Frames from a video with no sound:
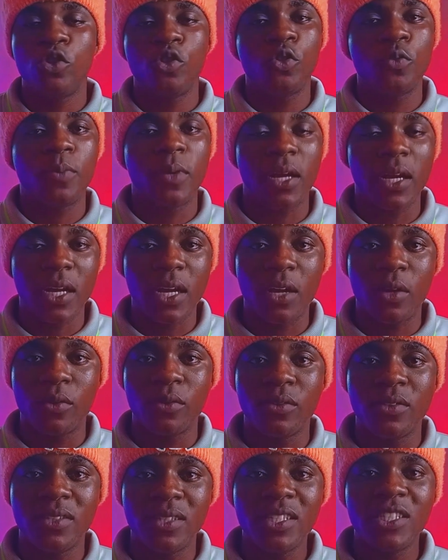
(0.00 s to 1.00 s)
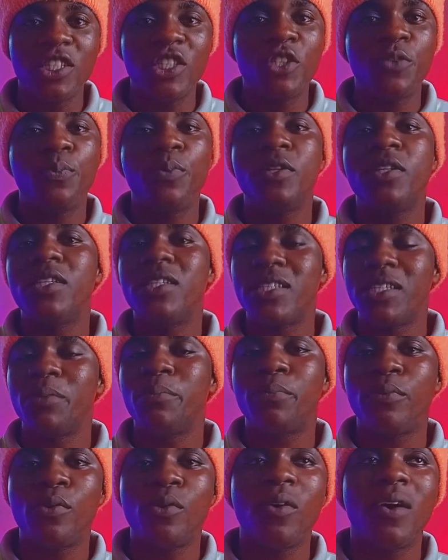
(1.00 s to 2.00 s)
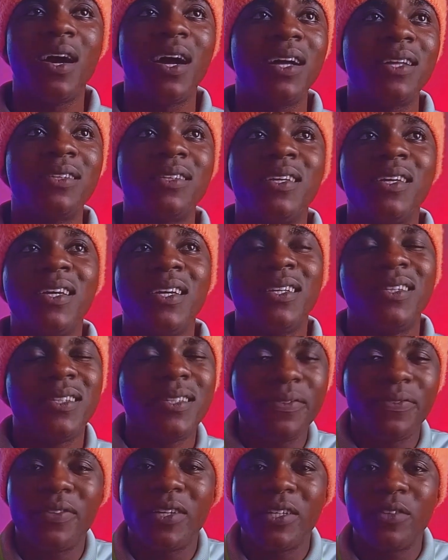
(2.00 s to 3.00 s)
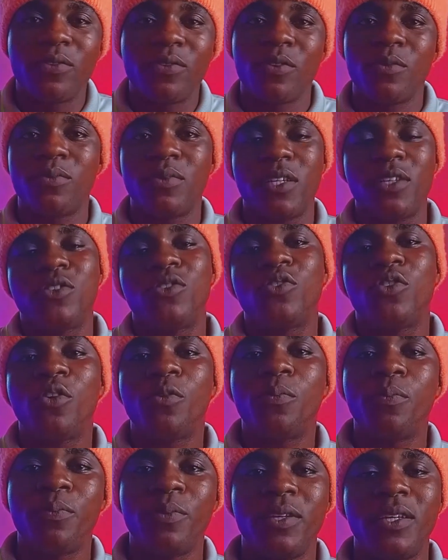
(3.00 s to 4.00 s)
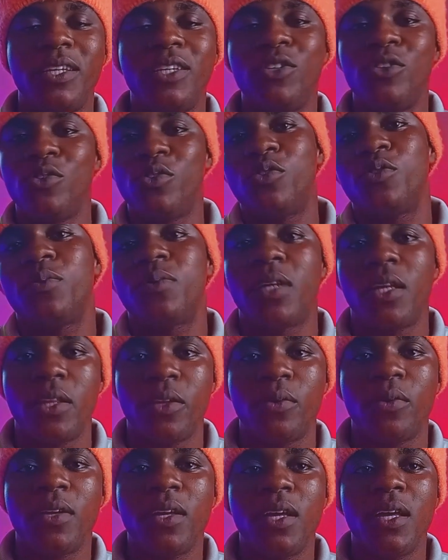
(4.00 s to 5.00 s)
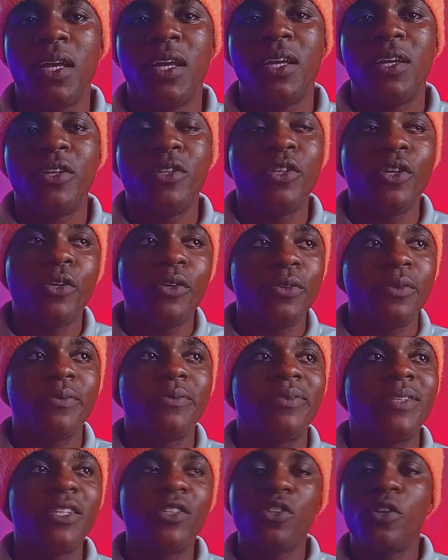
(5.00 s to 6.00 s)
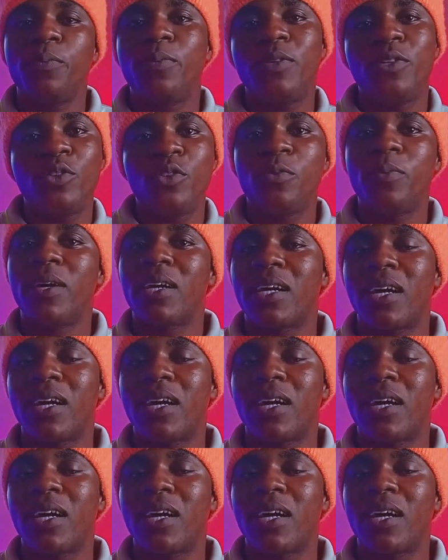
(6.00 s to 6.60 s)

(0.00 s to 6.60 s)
YouTube account. This is pretty simple and different from setting up a YouTube channel. So setting up a YouTube